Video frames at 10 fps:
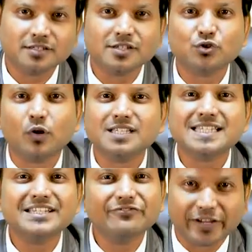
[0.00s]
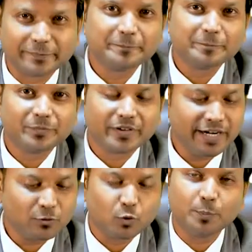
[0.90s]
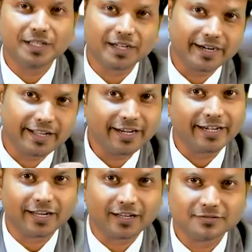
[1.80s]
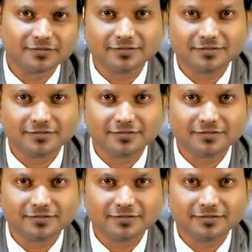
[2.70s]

This is called sniffing, right? Open the container, inhale,